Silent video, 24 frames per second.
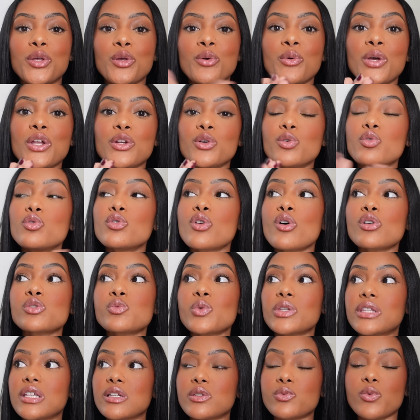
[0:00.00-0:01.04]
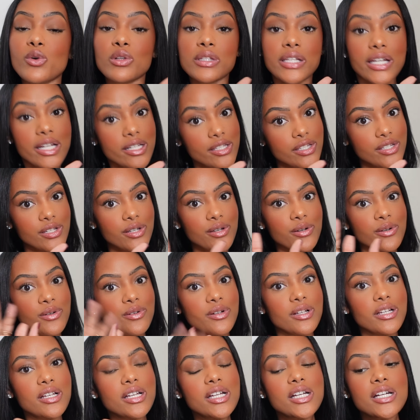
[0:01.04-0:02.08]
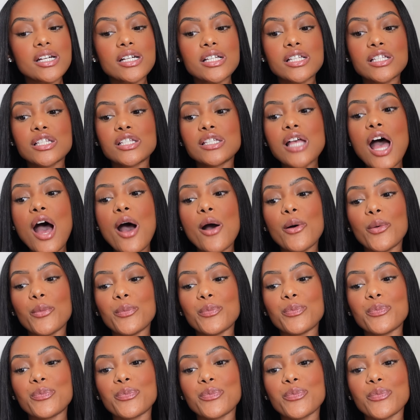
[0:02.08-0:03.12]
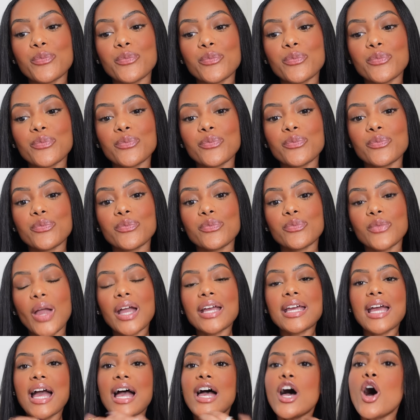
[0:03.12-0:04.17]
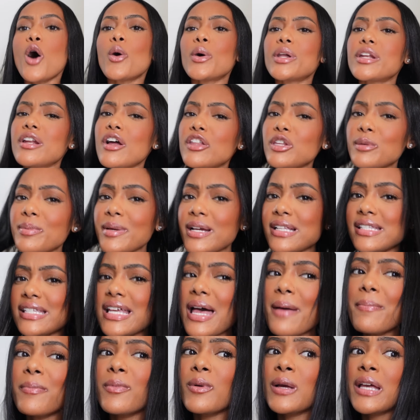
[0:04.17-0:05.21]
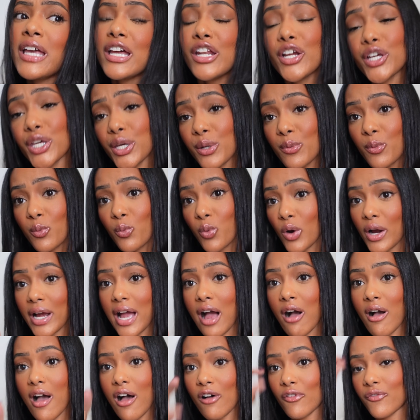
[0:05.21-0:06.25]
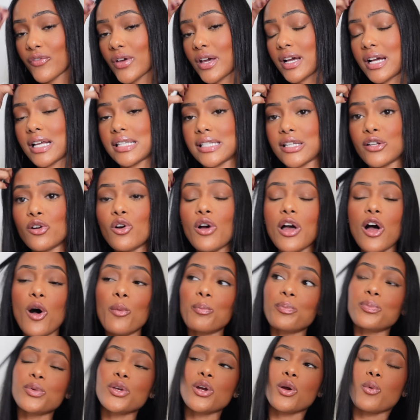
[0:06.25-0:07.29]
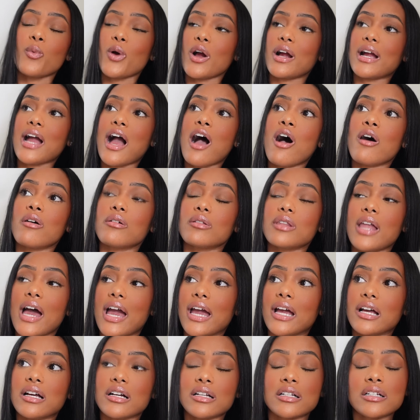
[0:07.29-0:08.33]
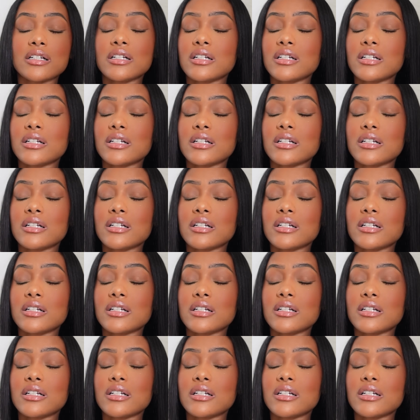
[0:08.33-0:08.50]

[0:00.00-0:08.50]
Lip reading: you, and who knows what this will lead to. So yeah, oh, another big tip, get a cute workout outfit, because it'll help your workout like